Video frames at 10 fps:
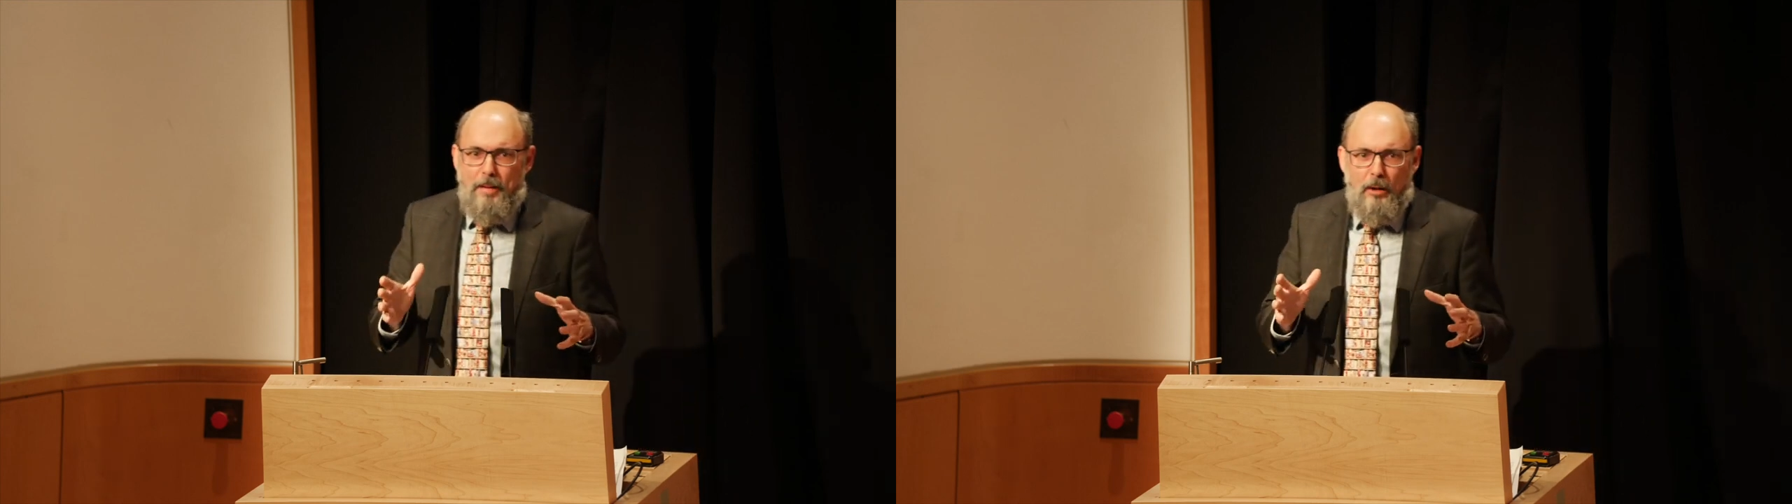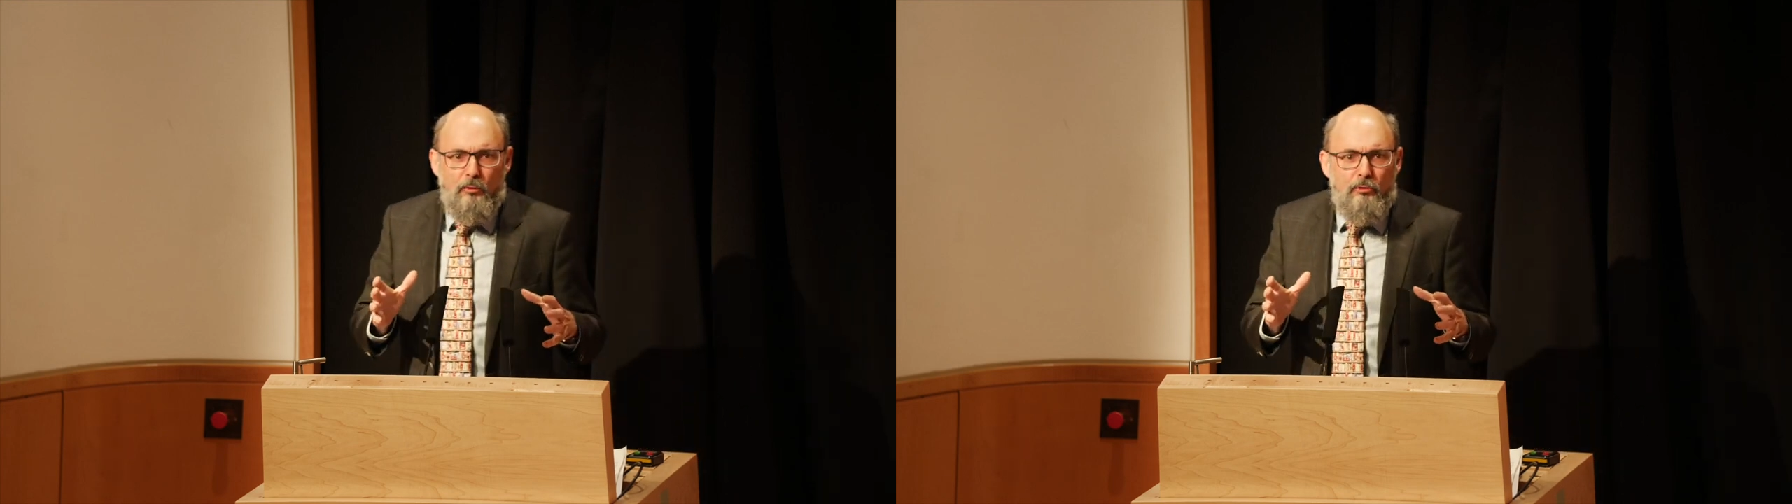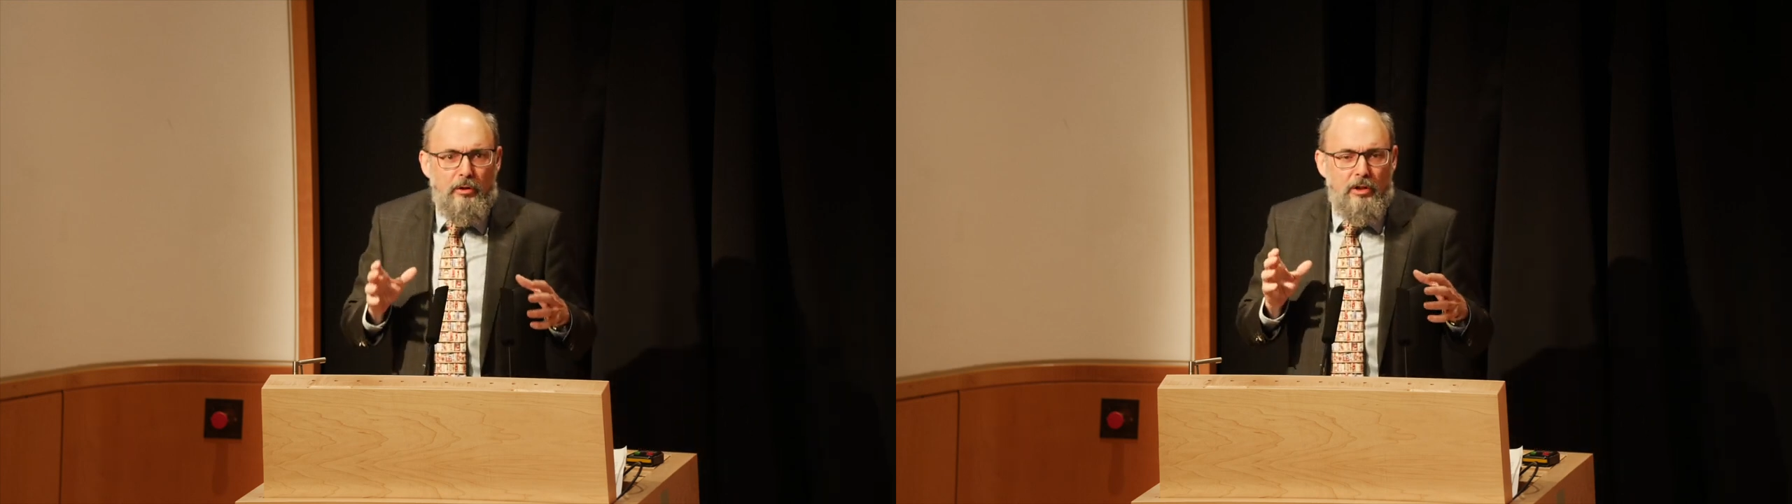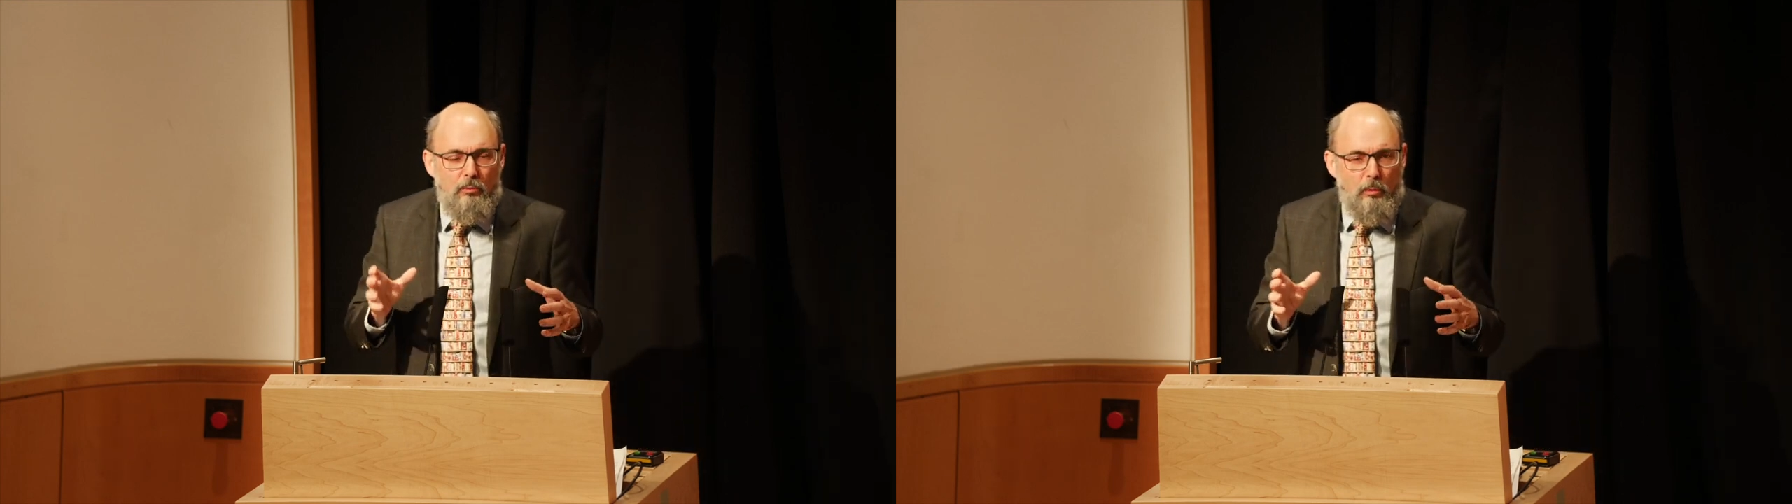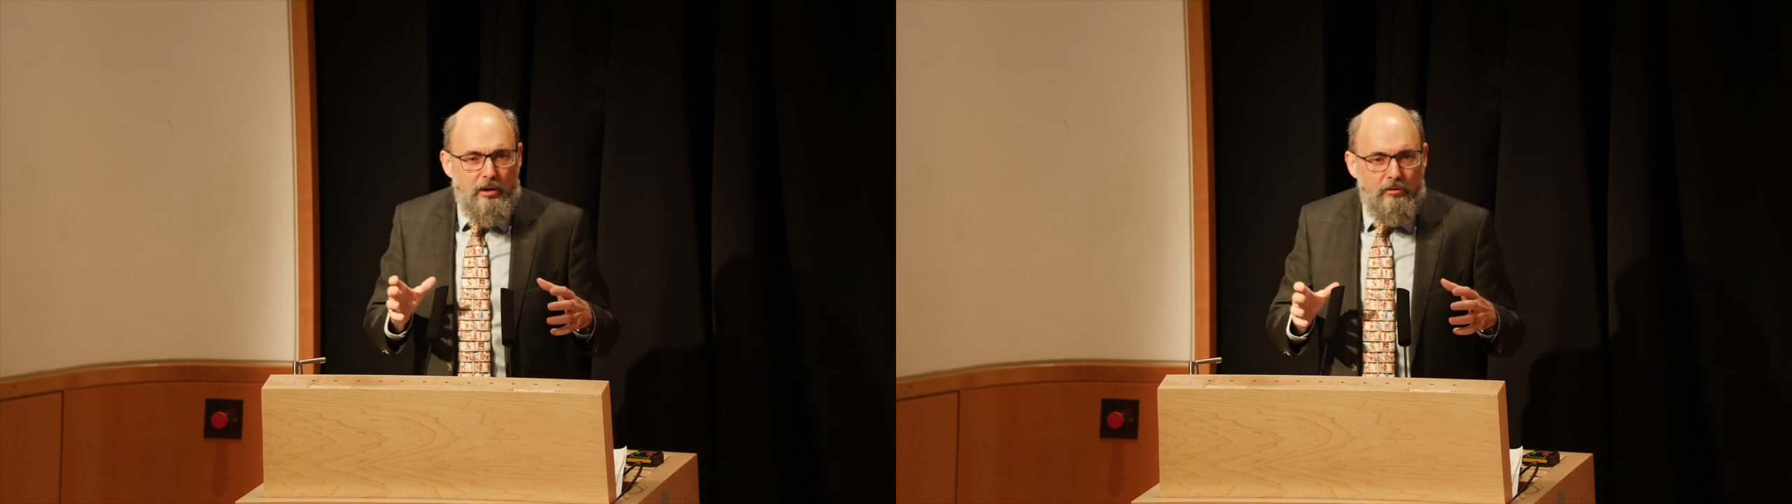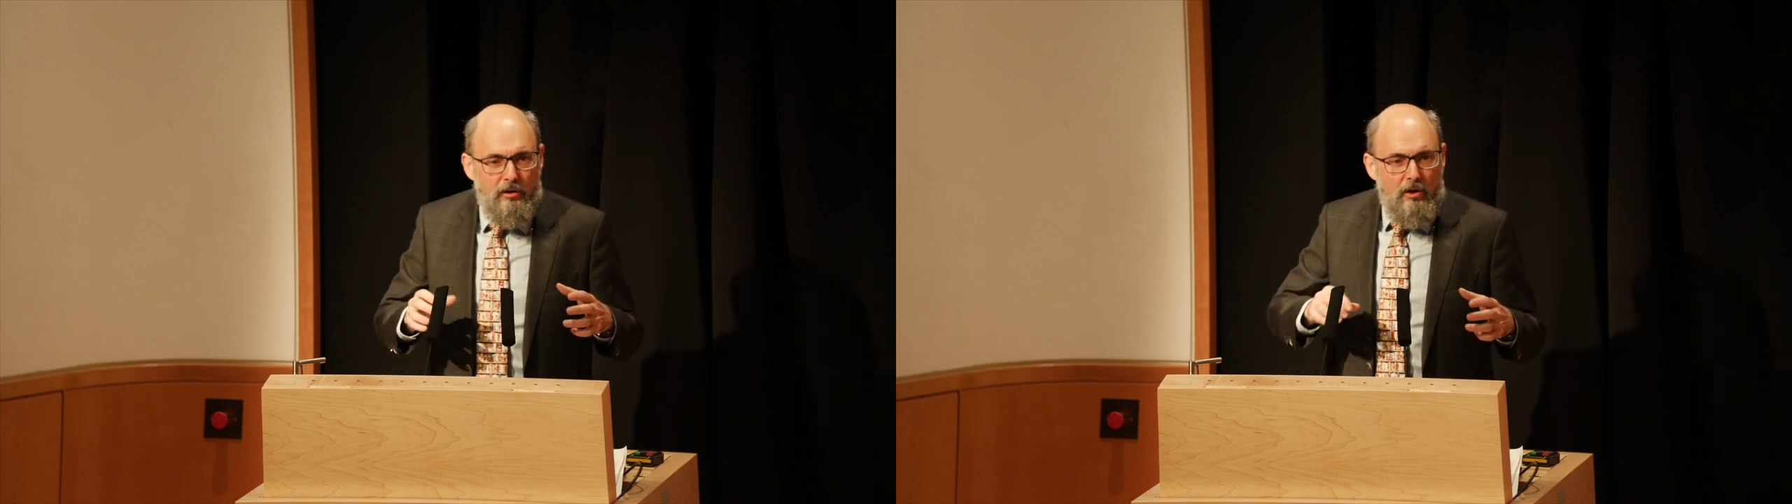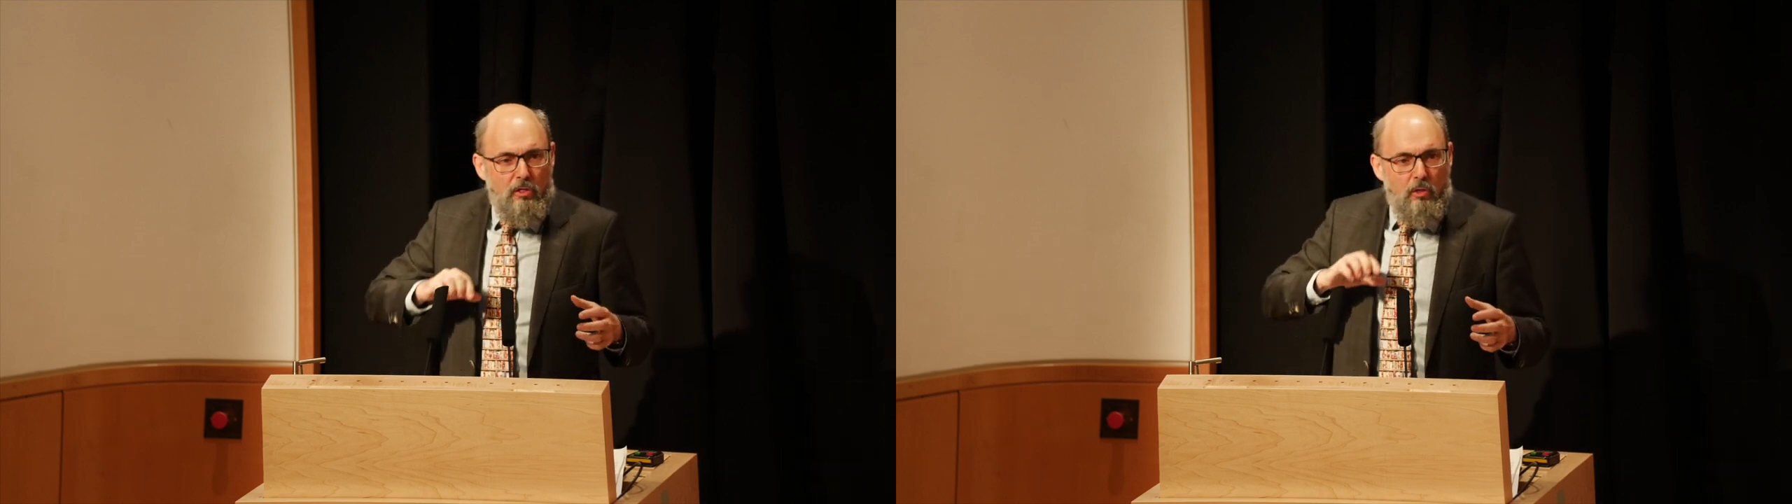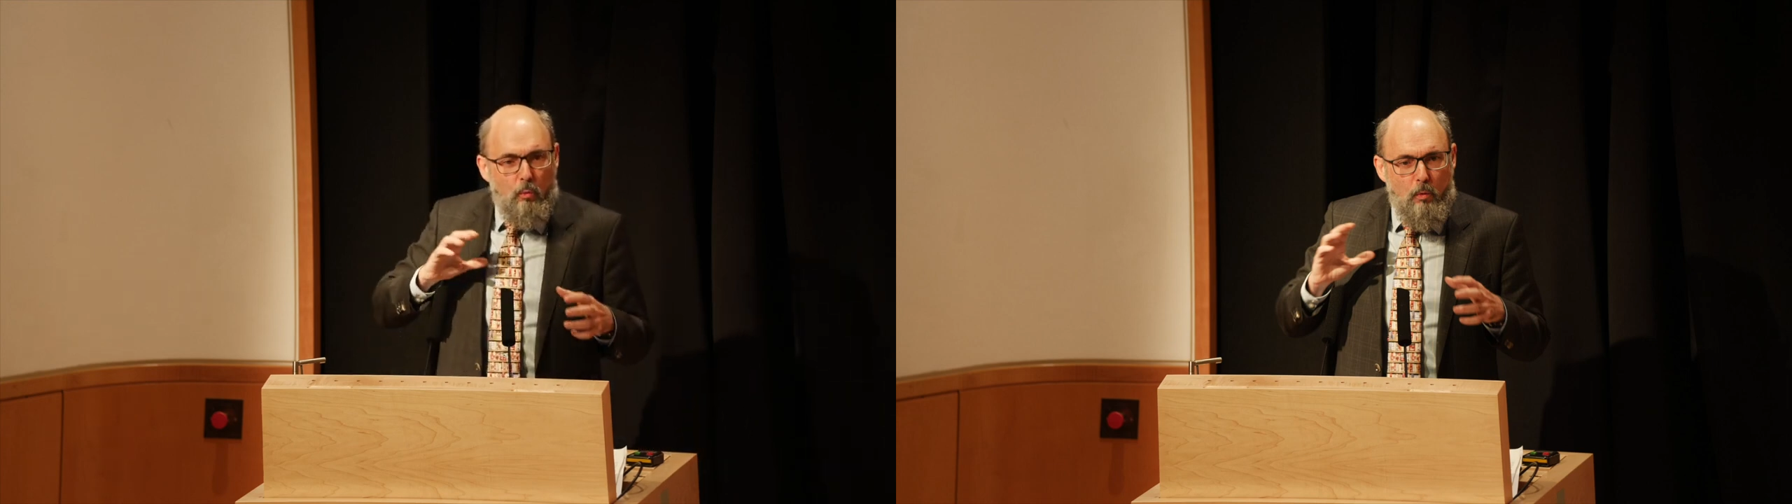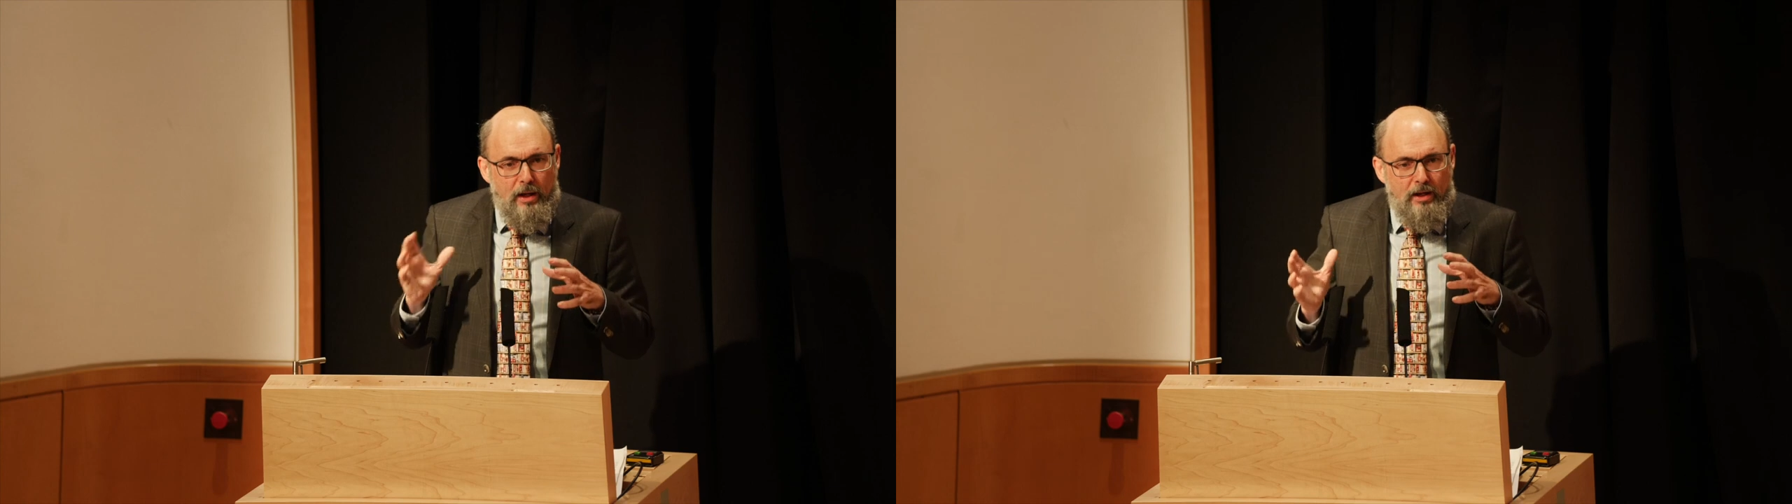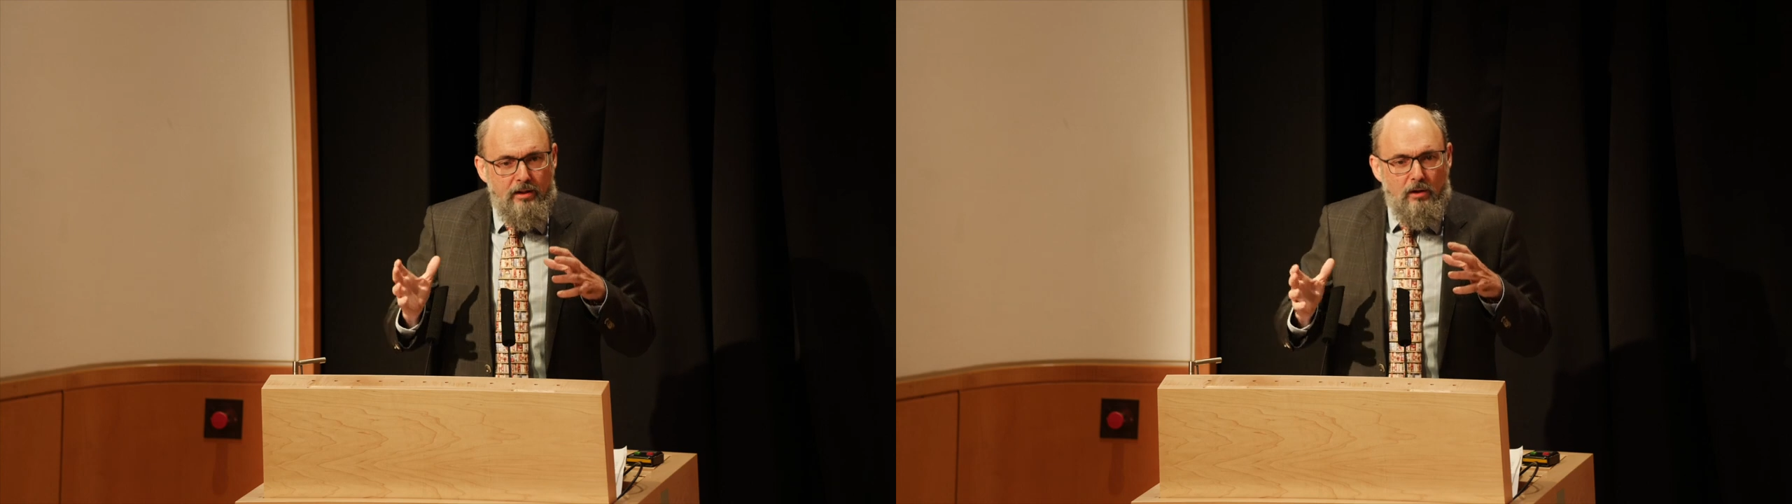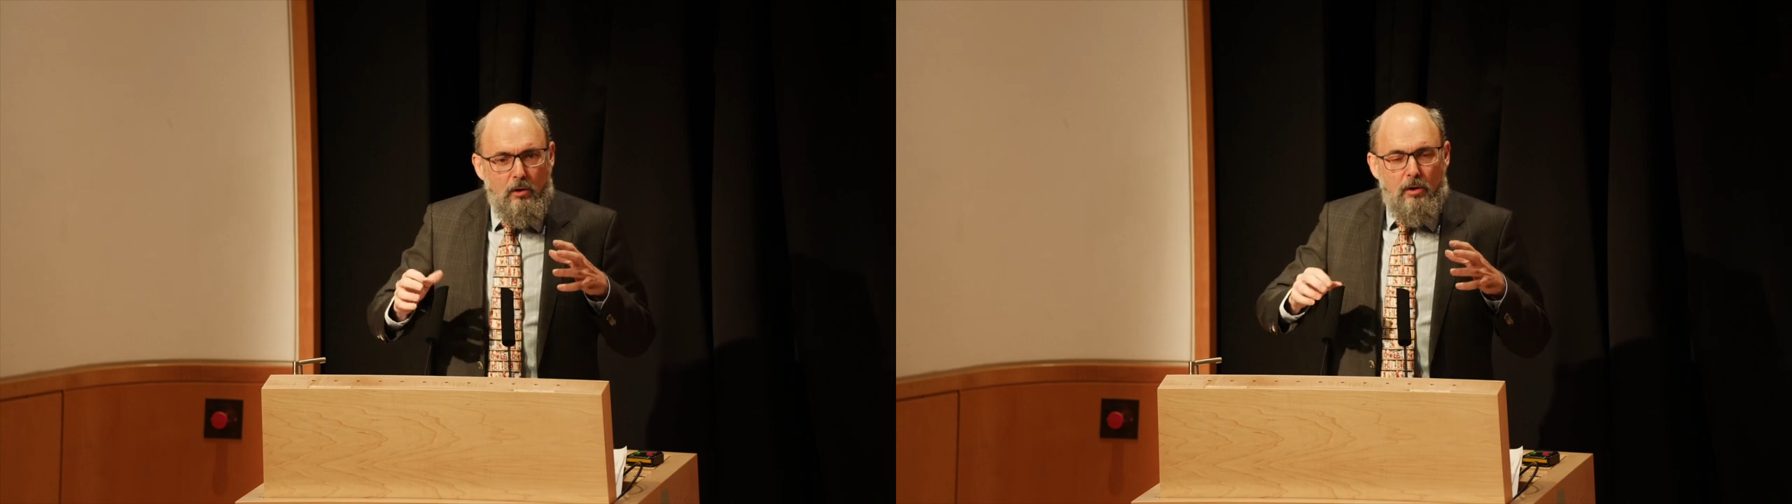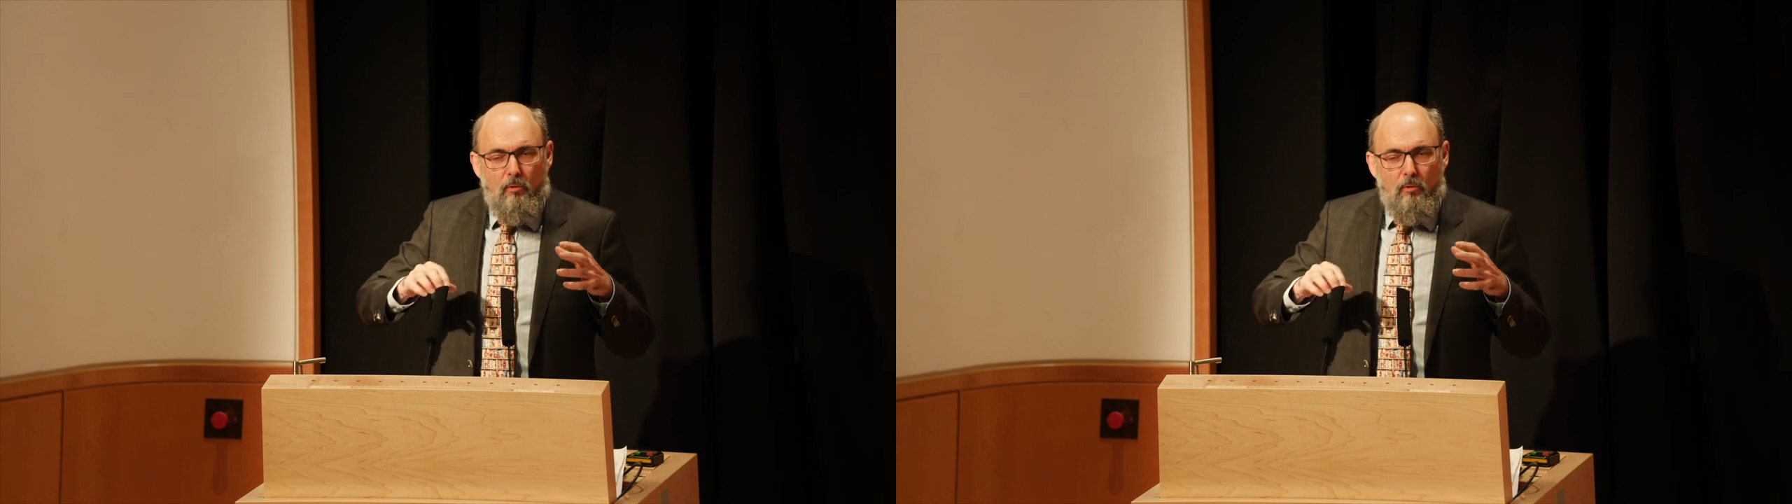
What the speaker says: the boundary with the way